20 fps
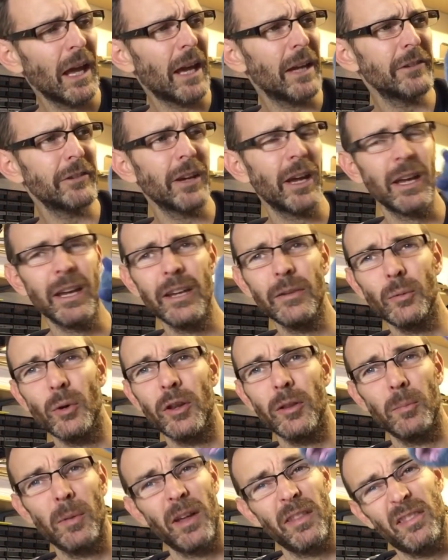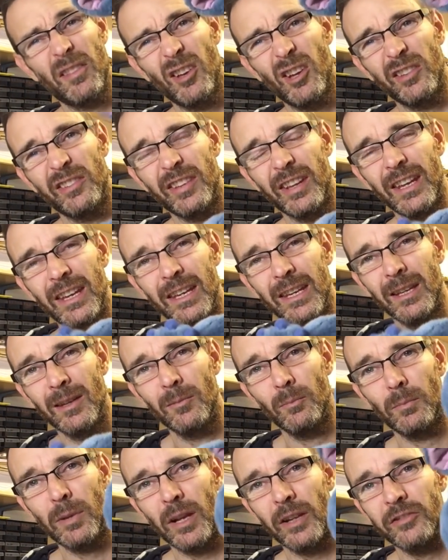And yeah, he's worth about
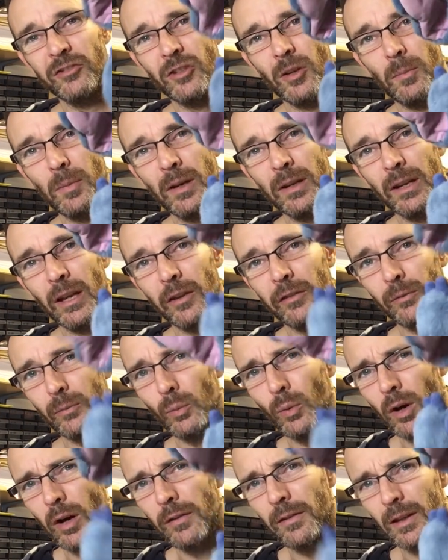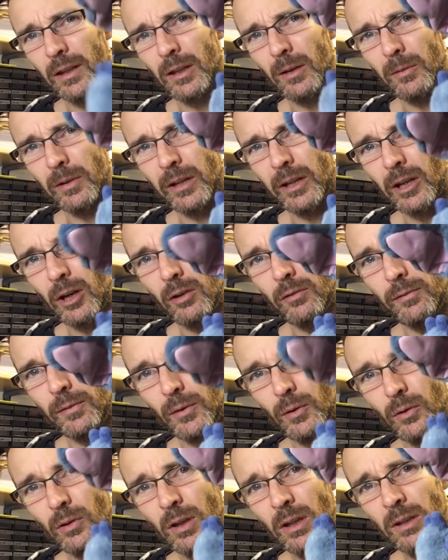13 plus shipping. That's what I think I'm going to go
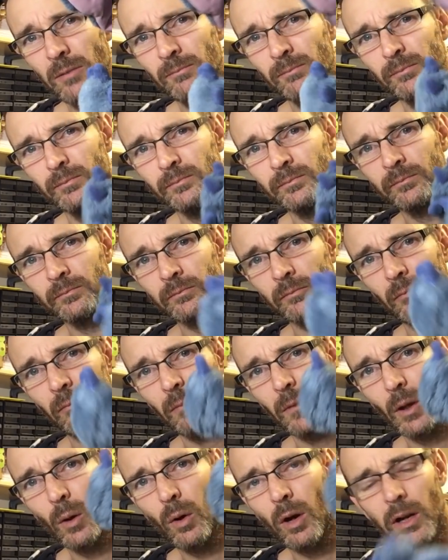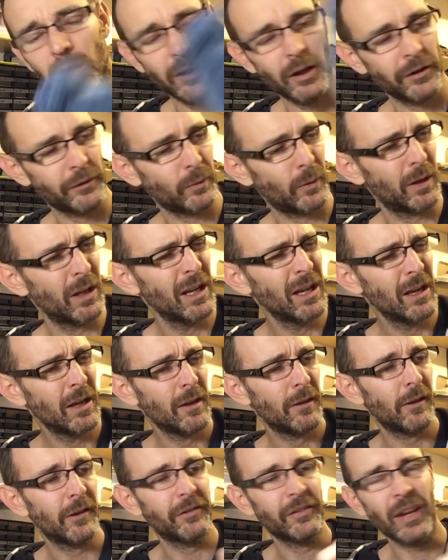for. Quite a nice one.
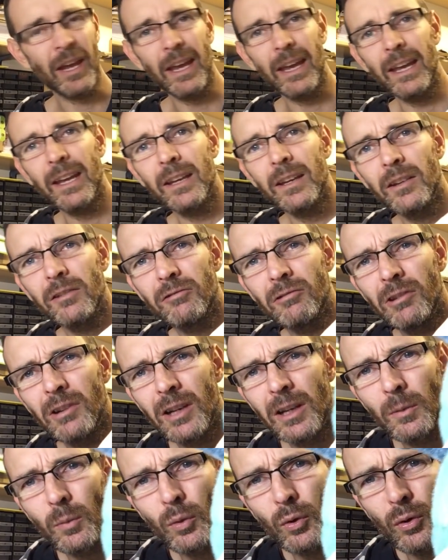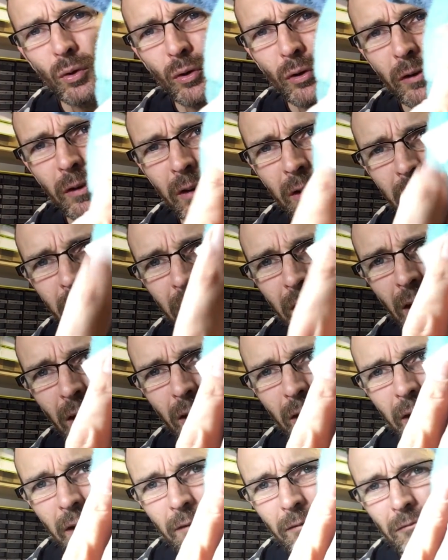The tag is really worn. You
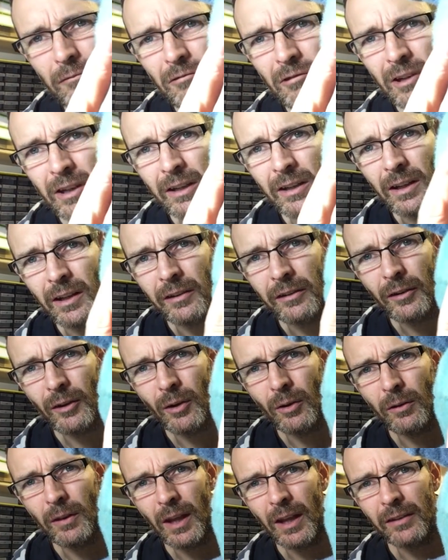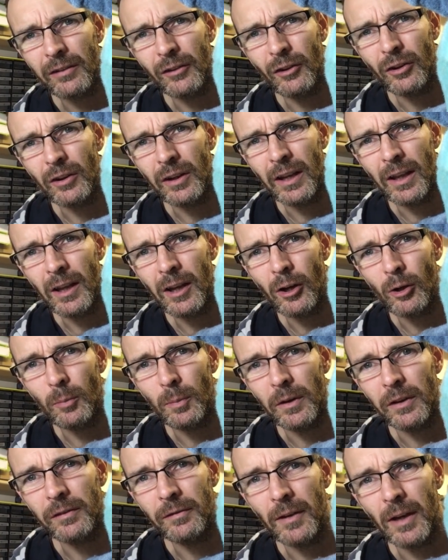can't even read it, so that's not going to
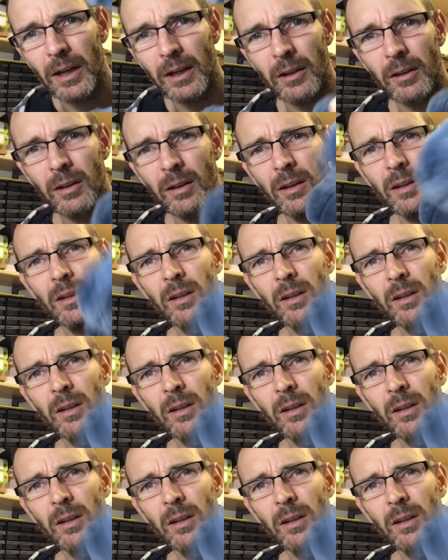help its value.